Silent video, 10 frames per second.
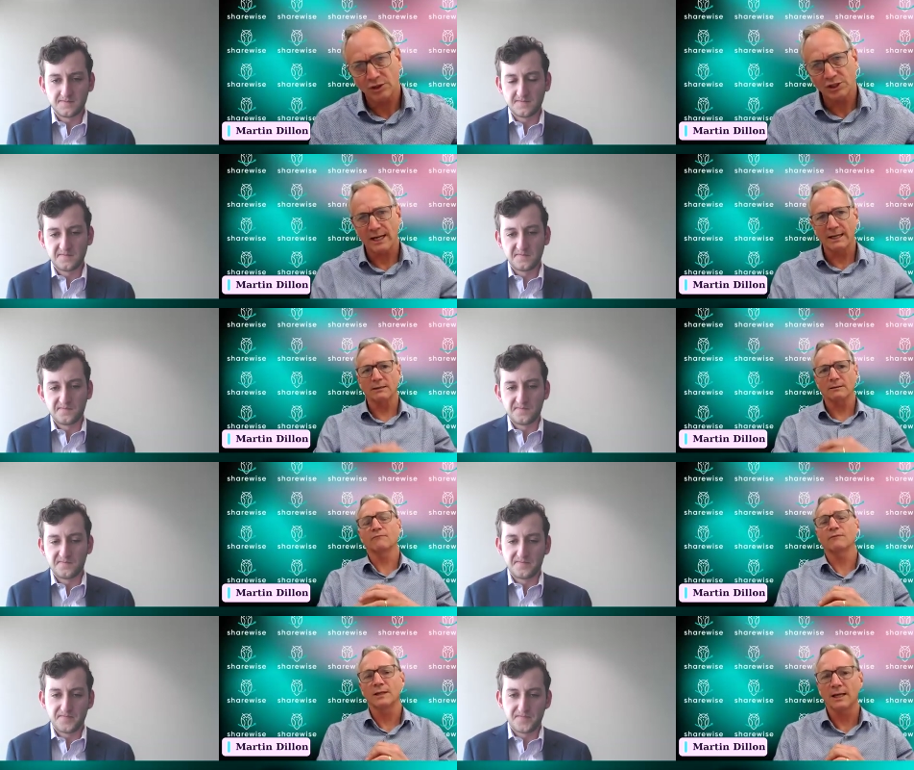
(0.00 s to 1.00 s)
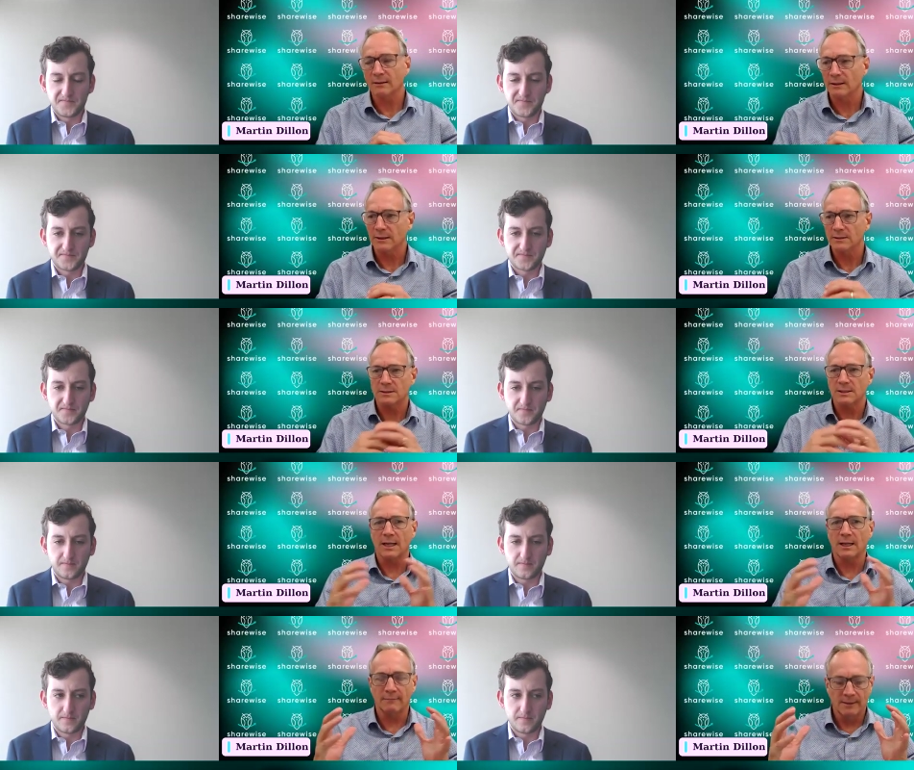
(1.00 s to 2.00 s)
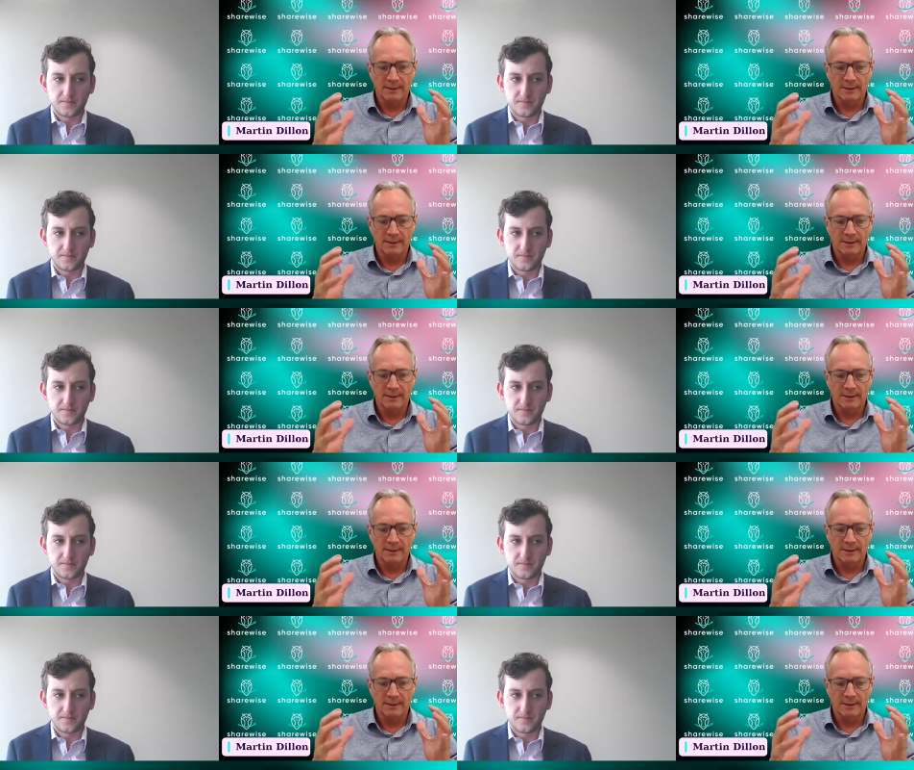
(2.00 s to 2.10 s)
Speaker 1: chain for that is that